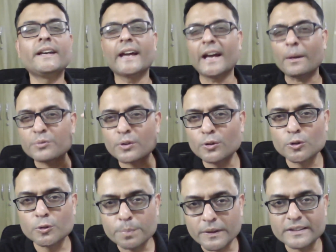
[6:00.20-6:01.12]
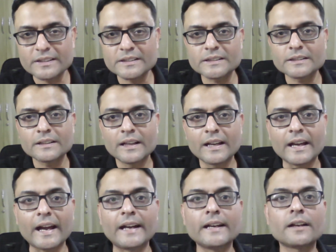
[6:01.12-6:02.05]
absolute precision
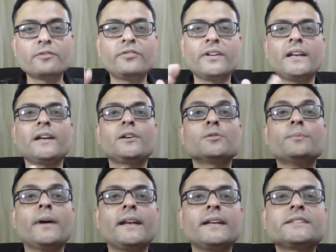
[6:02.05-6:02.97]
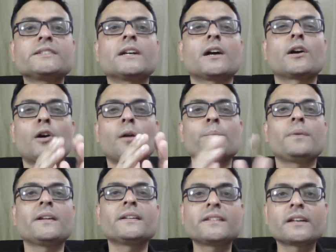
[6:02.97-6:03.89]
and are willing to manage a
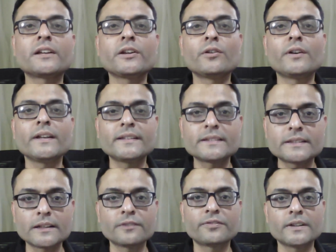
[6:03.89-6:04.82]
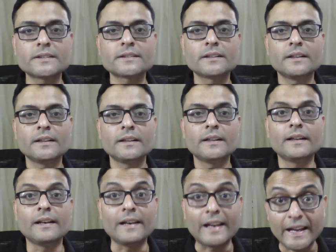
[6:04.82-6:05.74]
complex security surface,
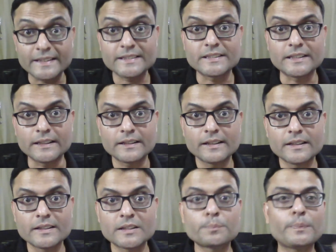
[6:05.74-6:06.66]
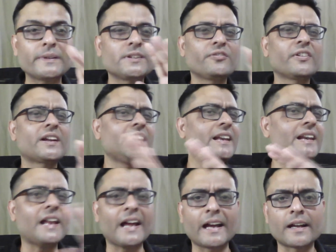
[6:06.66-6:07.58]
LangChain, specifically
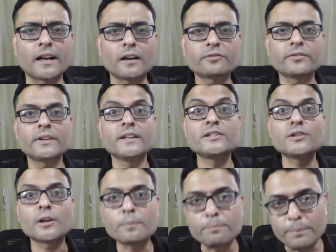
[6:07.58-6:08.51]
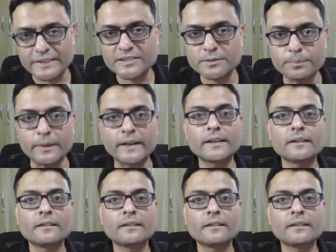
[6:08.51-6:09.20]
LangGraph, is your best bet.